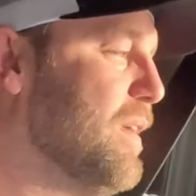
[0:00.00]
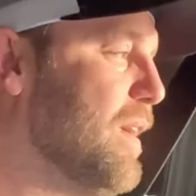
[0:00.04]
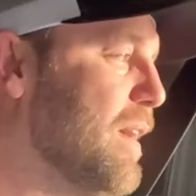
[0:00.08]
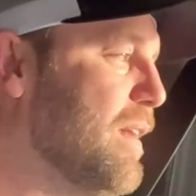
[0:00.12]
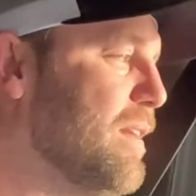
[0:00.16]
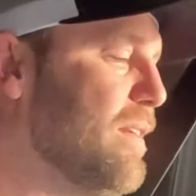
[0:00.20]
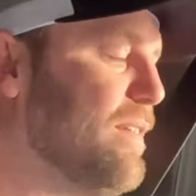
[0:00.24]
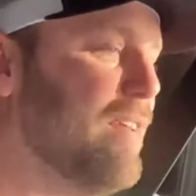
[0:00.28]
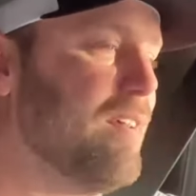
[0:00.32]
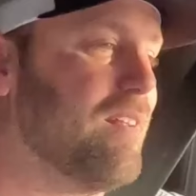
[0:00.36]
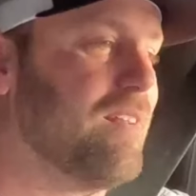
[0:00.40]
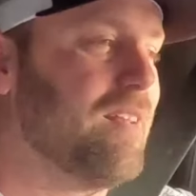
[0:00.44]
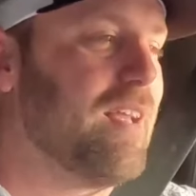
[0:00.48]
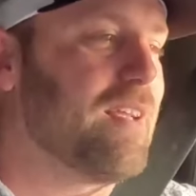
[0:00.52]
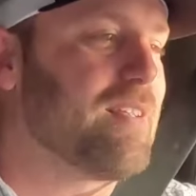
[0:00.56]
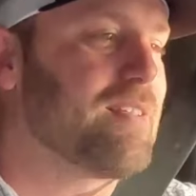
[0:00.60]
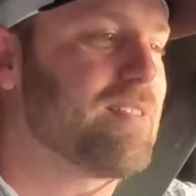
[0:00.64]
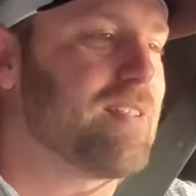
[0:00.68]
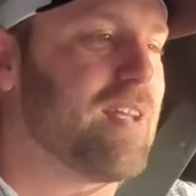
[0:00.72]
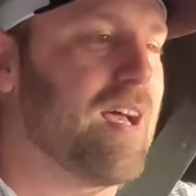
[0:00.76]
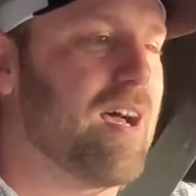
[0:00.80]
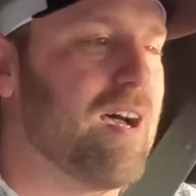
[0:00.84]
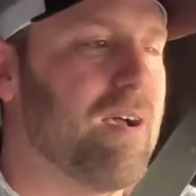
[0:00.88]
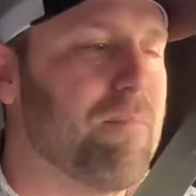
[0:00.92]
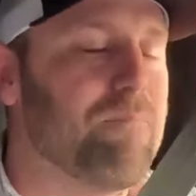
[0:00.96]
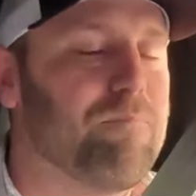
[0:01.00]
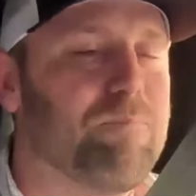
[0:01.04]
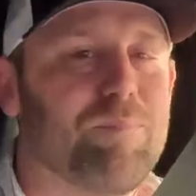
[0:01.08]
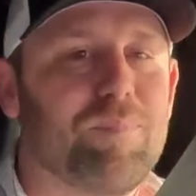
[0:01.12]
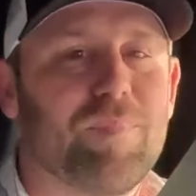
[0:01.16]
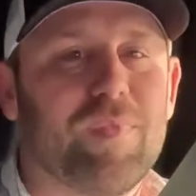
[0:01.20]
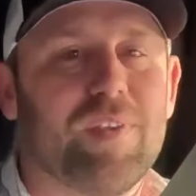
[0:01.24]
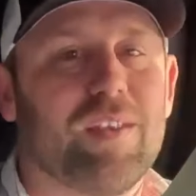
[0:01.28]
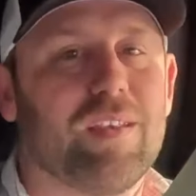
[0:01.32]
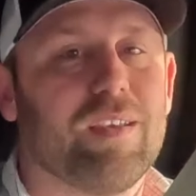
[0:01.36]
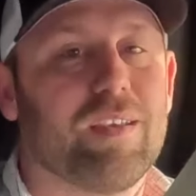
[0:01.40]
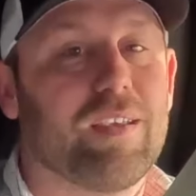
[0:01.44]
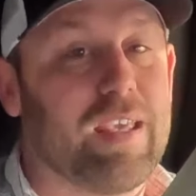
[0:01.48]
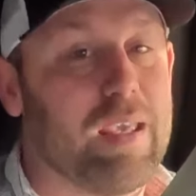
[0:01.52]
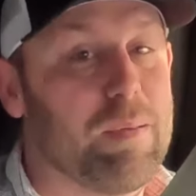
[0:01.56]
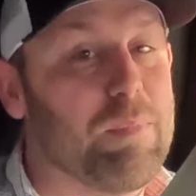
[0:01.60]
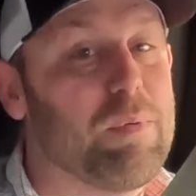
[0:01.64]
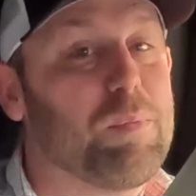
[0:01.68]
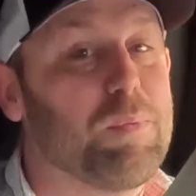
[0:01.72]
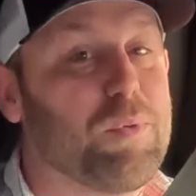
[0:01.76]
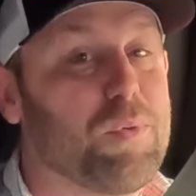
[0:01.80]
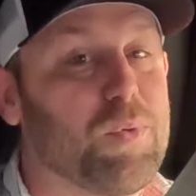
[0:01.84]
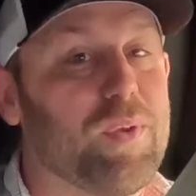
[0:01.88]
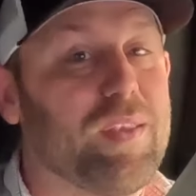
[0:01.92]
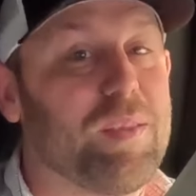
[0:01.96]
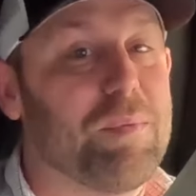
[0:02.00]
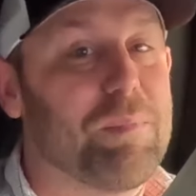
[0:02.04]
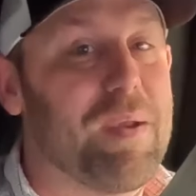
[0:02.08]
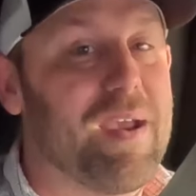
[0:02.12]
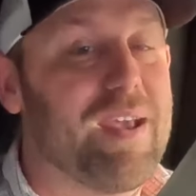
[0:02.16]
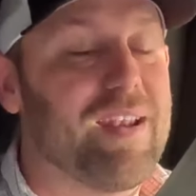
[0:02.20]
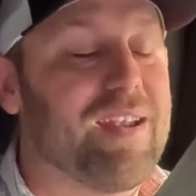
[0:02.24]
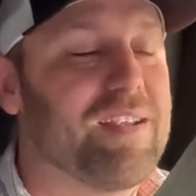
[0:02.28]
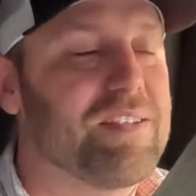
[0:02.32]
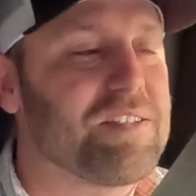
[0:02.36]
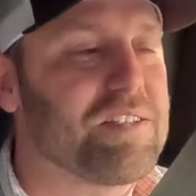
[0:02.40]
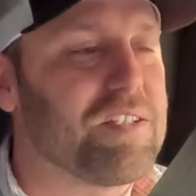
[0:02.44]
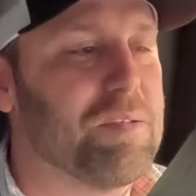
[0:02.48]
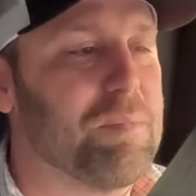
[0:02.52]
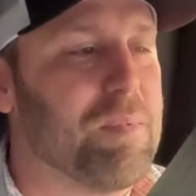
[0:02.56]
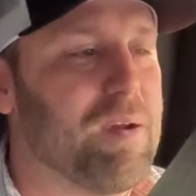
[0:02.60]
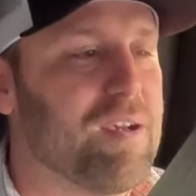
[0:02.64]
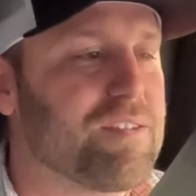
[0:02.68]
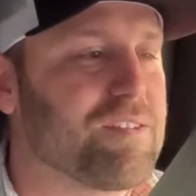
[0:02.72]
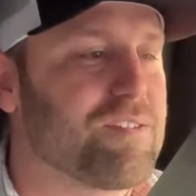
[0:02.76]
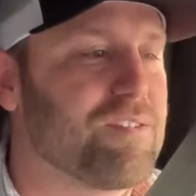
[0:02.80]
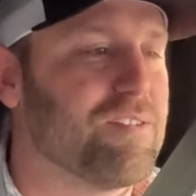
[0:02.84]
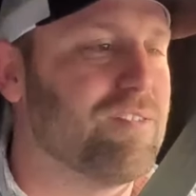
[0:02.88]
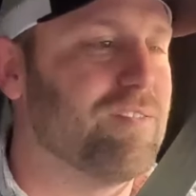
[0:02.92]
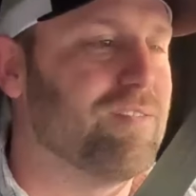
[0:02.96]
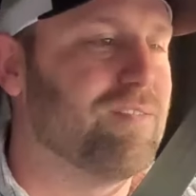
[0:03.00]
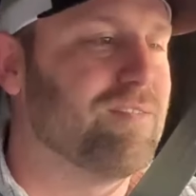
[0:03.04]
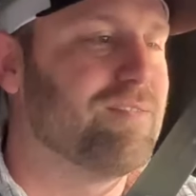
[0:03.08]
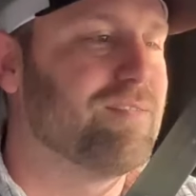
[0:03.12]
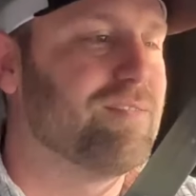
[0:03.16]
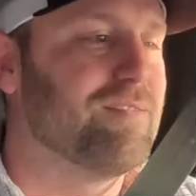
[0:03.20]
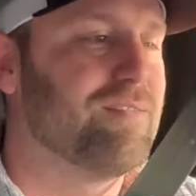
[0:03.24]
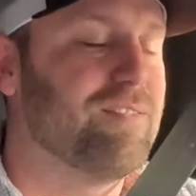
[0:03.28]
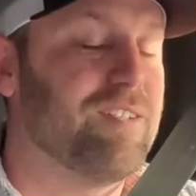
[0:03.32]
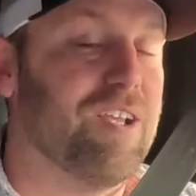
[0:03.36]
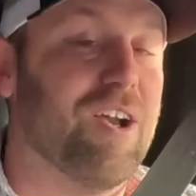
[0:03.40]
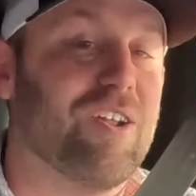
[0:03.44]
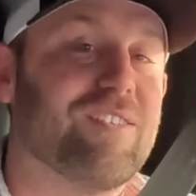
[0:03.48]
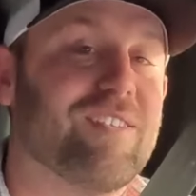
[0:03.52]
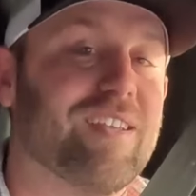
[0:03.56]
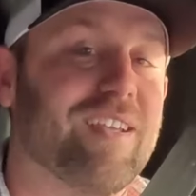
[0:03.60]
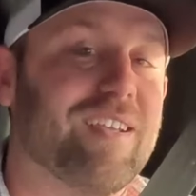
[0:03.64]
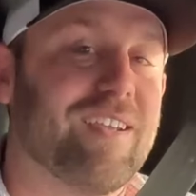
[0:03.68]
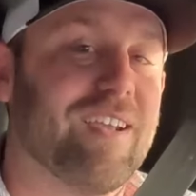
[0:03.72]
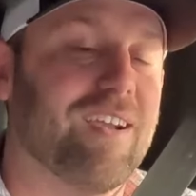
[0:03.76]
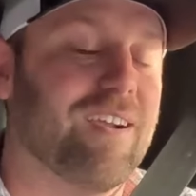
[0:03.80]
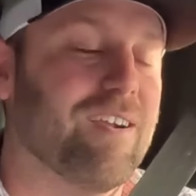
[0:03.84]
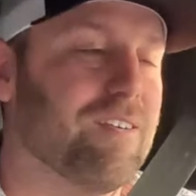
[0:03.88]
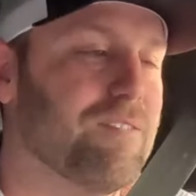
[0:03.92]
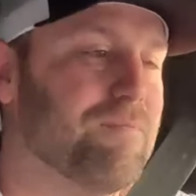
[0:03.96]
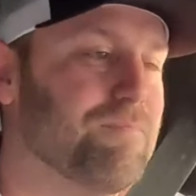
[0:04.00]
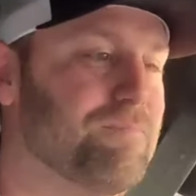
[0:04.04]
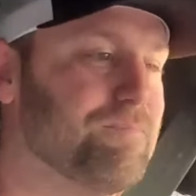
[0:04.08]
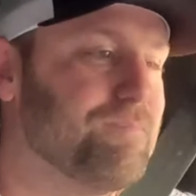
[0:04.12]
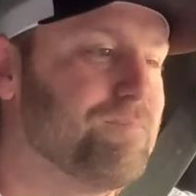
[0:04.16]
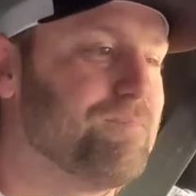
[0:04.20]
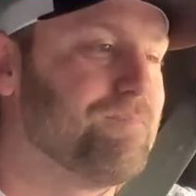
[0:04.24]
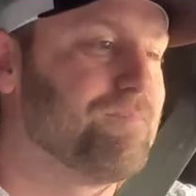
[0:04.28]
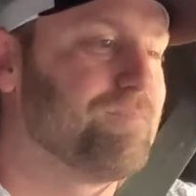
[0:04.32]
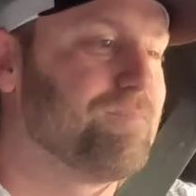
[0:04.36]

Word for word: Until next time, keep it between the mayonnaise and the mustard. Y'all take care.